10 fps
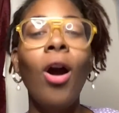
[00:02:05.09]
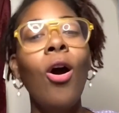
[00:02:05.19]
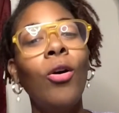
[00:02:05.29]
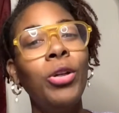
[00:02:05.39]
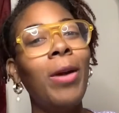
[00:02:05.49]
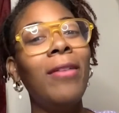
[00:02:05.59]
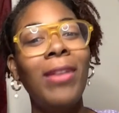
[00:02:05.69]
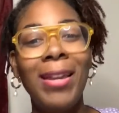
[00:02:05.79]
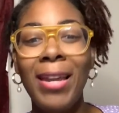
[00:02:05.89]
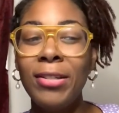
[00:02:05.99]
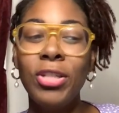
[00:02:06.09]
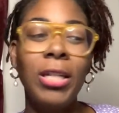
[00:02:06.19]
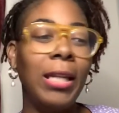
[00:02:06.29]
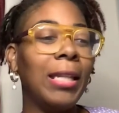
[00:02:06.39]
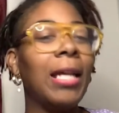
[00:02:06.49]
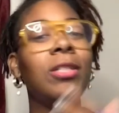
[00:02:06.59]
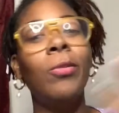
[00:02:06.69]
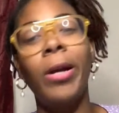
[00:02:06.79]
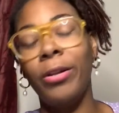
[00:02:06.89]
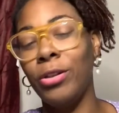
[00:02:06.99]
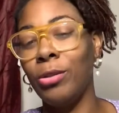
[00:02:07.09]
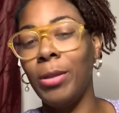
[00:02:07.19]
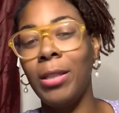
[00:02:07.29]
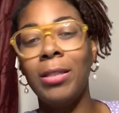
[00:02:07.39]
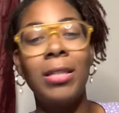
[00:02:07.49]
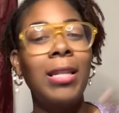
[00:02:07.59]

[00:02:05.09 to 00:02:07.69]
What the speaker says: oh, you have ADHD and that's why you're doing this,